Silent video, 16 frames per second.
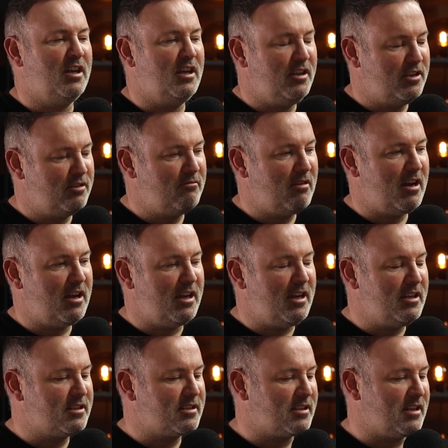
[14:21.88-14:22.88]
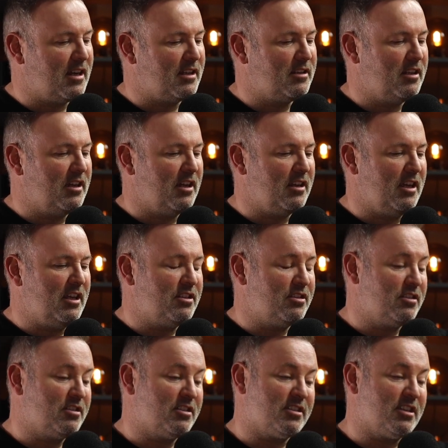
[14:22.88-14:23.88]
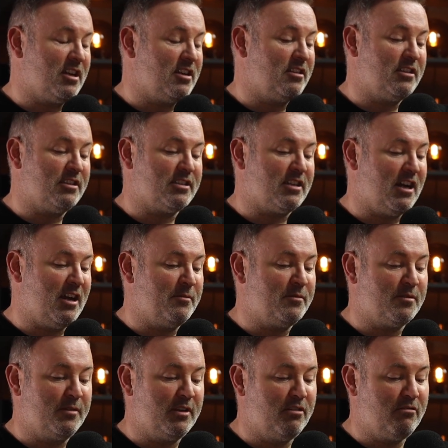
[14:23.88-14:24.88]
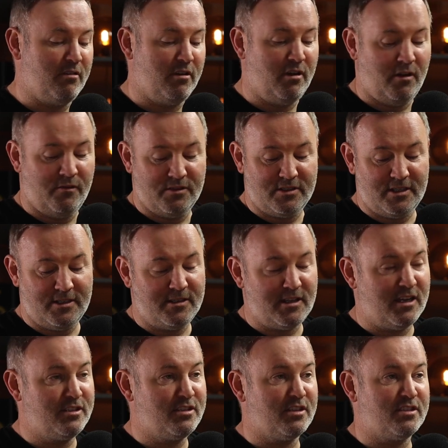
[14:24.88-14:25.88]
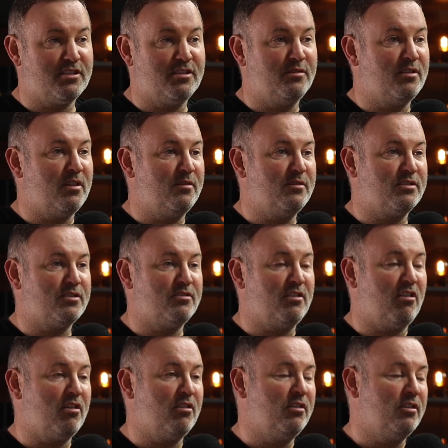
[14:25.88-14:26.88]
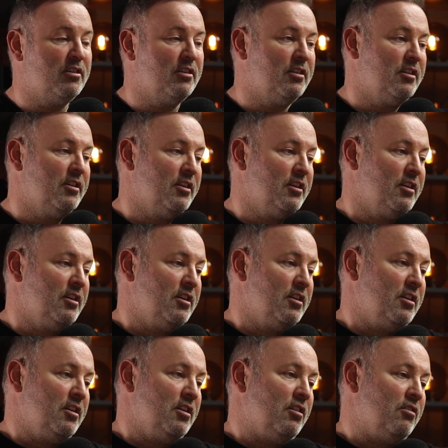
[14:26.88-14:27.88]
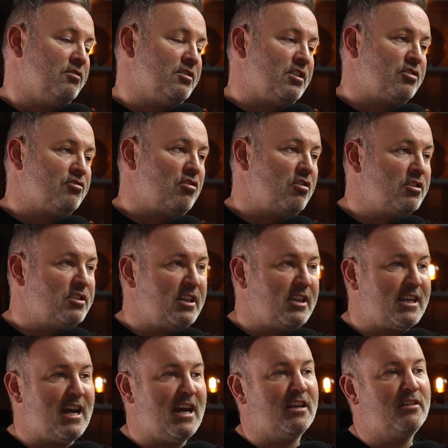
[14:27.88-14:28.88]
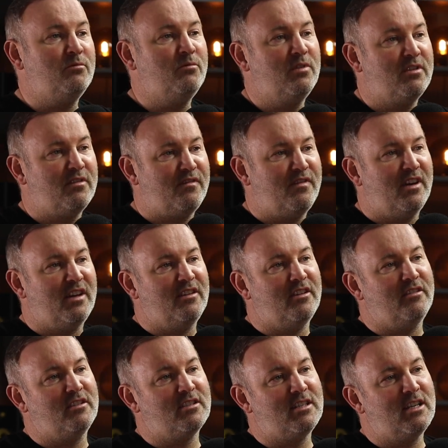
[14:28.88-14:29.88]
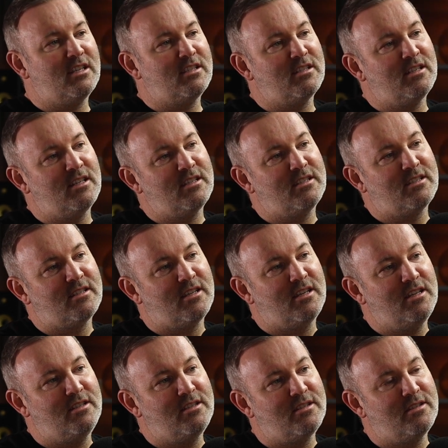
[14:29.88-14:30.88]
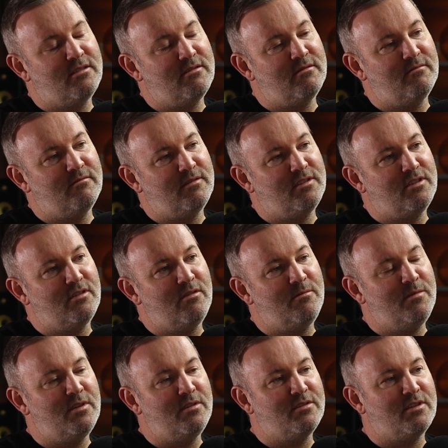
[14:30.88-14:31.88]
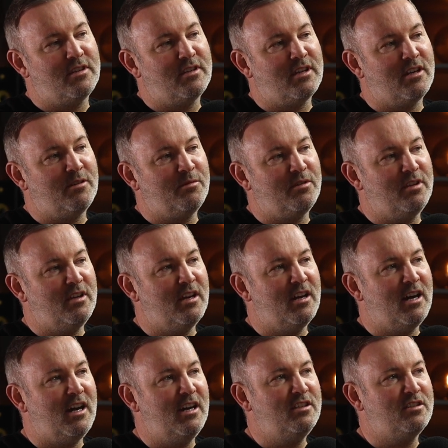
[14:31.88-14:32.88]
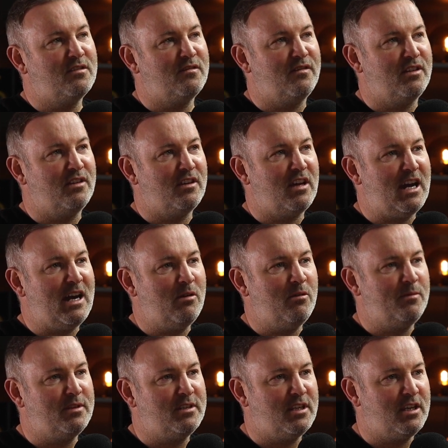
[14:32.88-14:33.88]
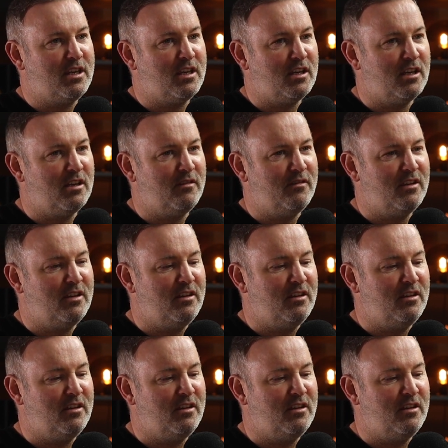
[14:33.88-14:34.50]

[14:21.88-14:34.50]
You're right. It is sad. It's just a sign of the times. I mean, obviously, Dijar's still going strong. Or as strong as it can with the fact that there's less and less kids doing music now. But I just feel that our particular...